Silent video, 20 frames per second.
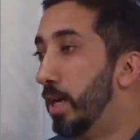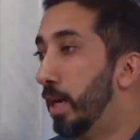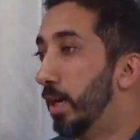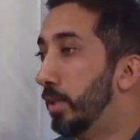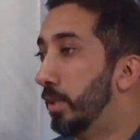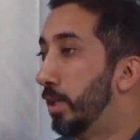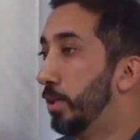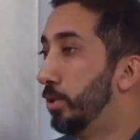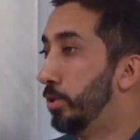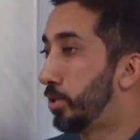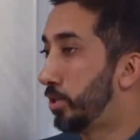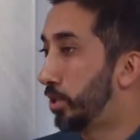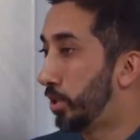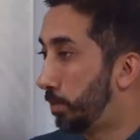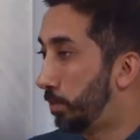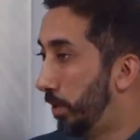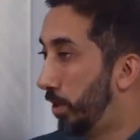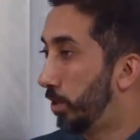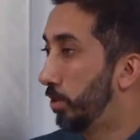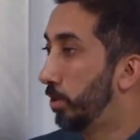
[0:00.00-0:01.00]
Allah used to
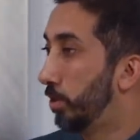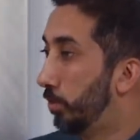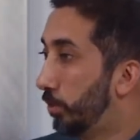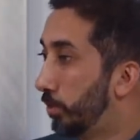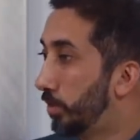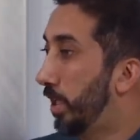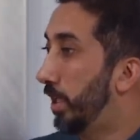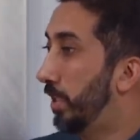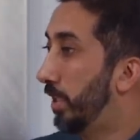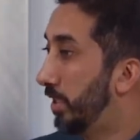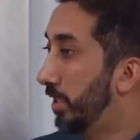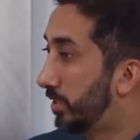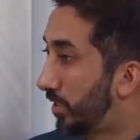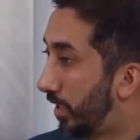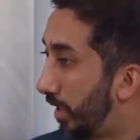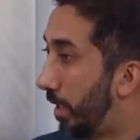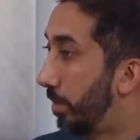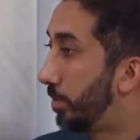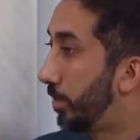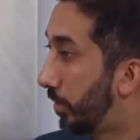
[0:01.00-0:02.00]
speak to Musa alayhi
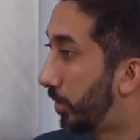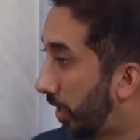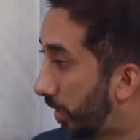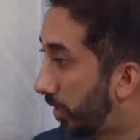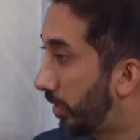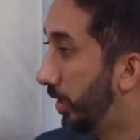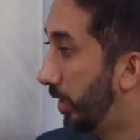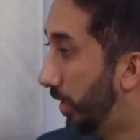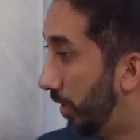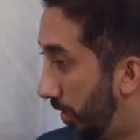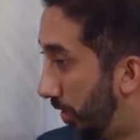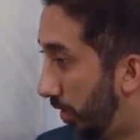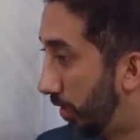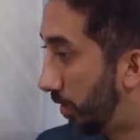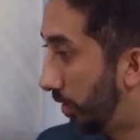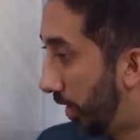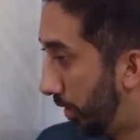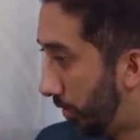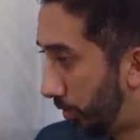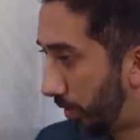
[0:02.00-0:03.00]
salam directly,
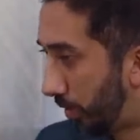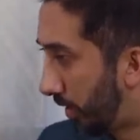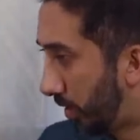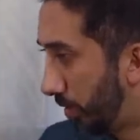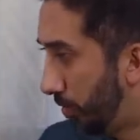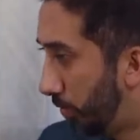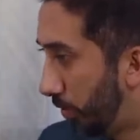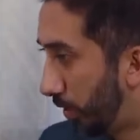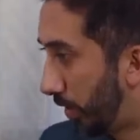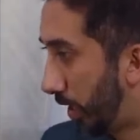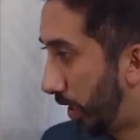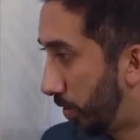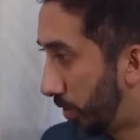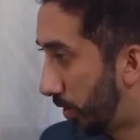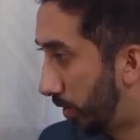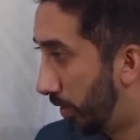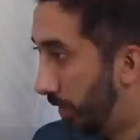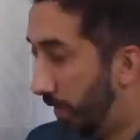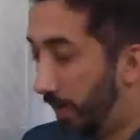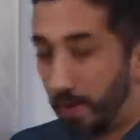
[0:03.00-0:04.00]
in direct
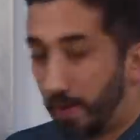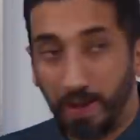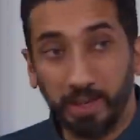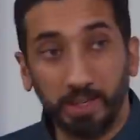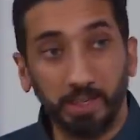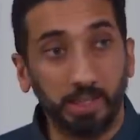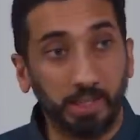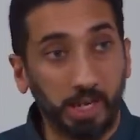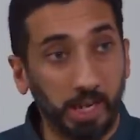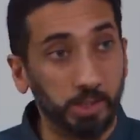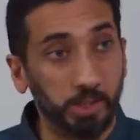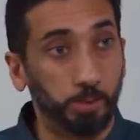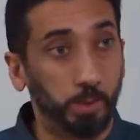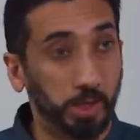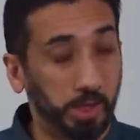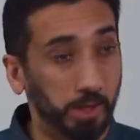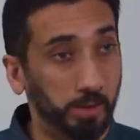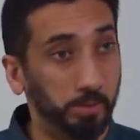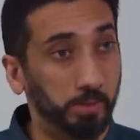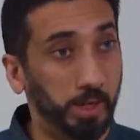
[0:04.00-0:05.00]
communication, and engage
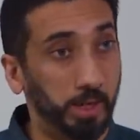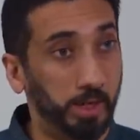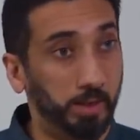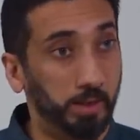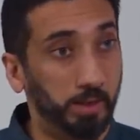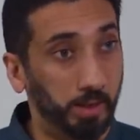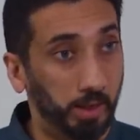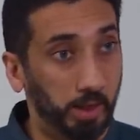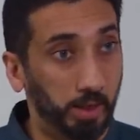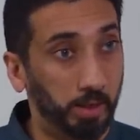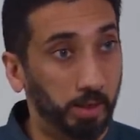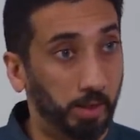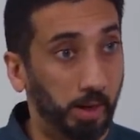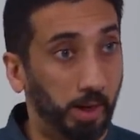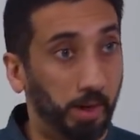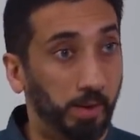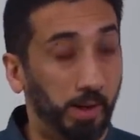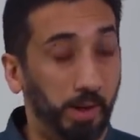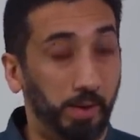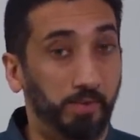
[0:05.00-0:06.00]
with him in
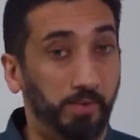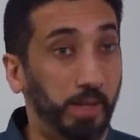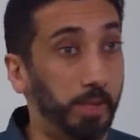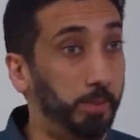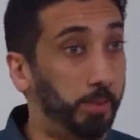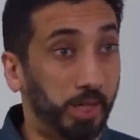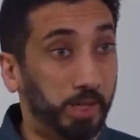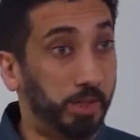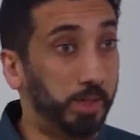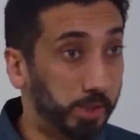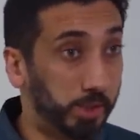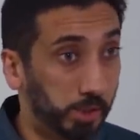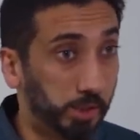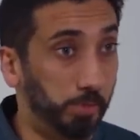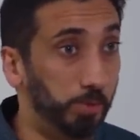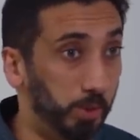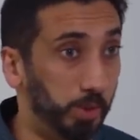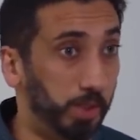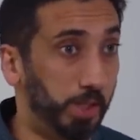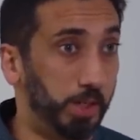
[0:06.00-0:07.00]
a very rigorous
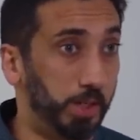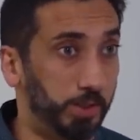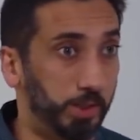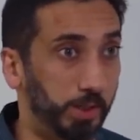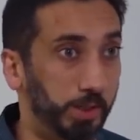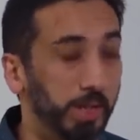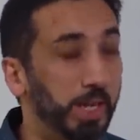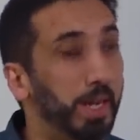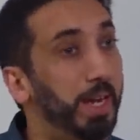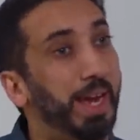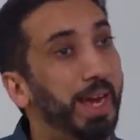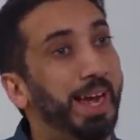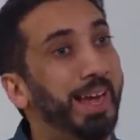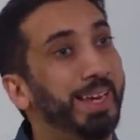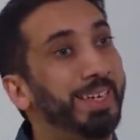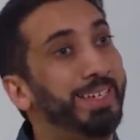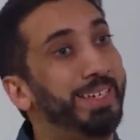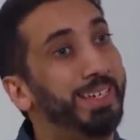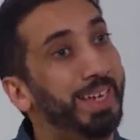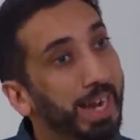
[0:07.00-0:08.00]
communication.
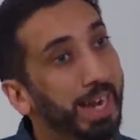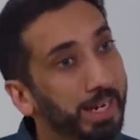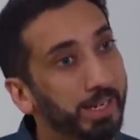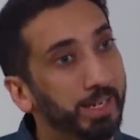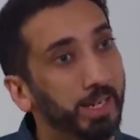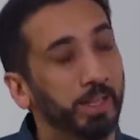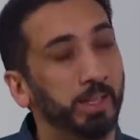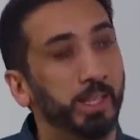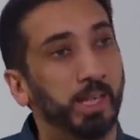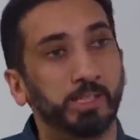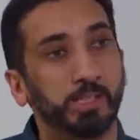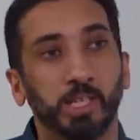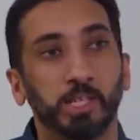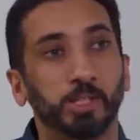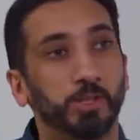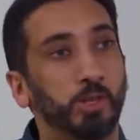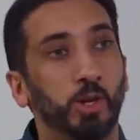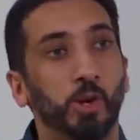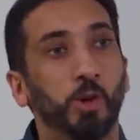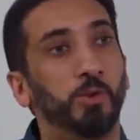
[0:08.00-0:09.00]
And yet Allah
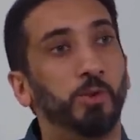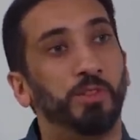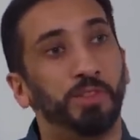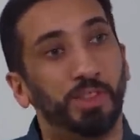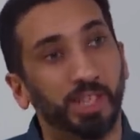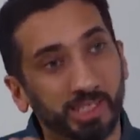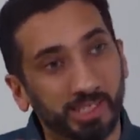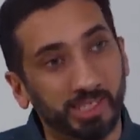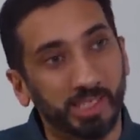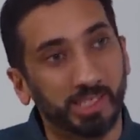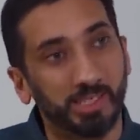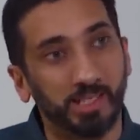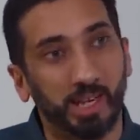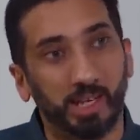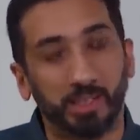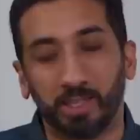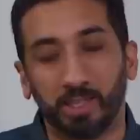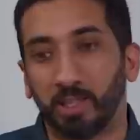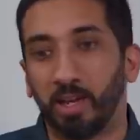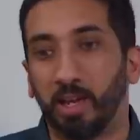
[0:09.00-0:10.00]
says, no, this is
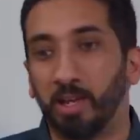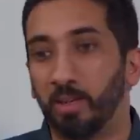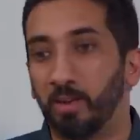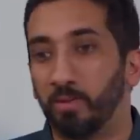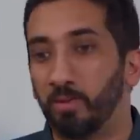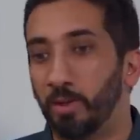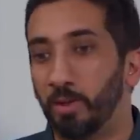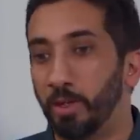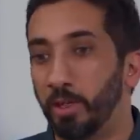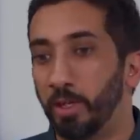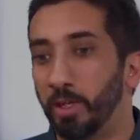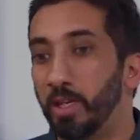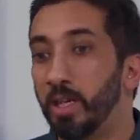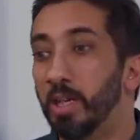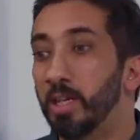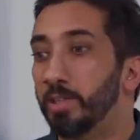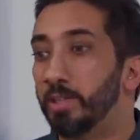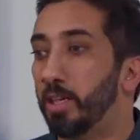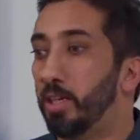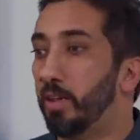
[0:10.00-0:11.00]
not the kind of learning
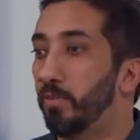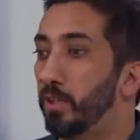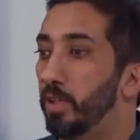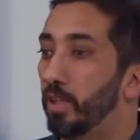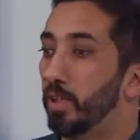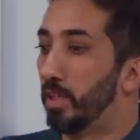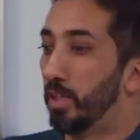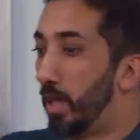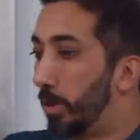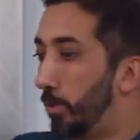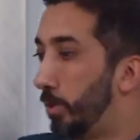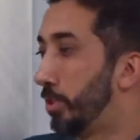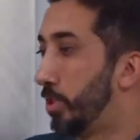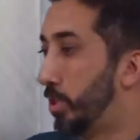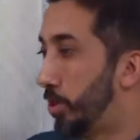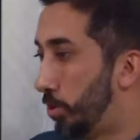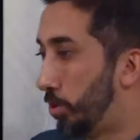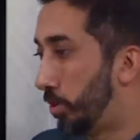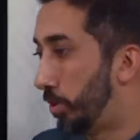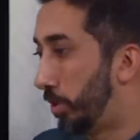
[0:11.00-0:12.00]
that even Allah will
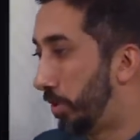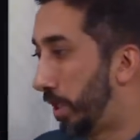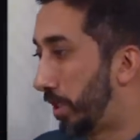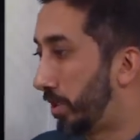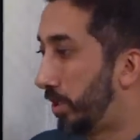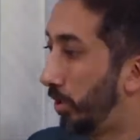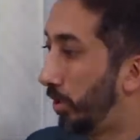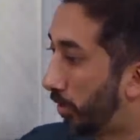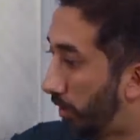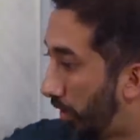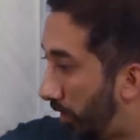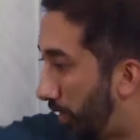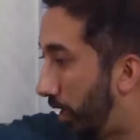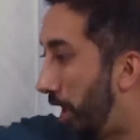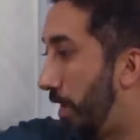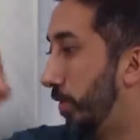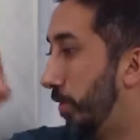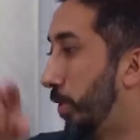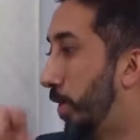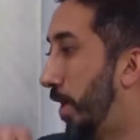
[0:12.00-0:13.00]
teach you directly. You're going
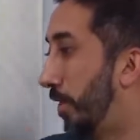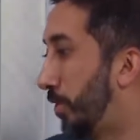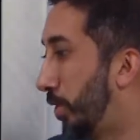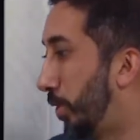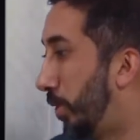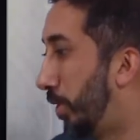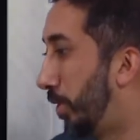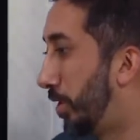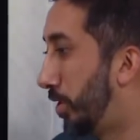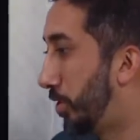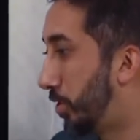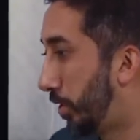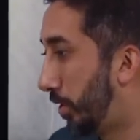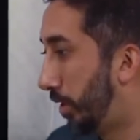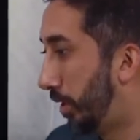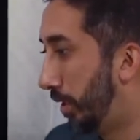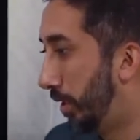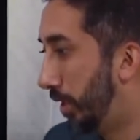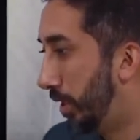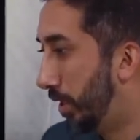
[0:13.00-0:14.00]
to have to go on a
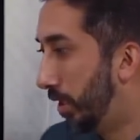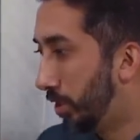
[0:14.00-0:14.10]
journey.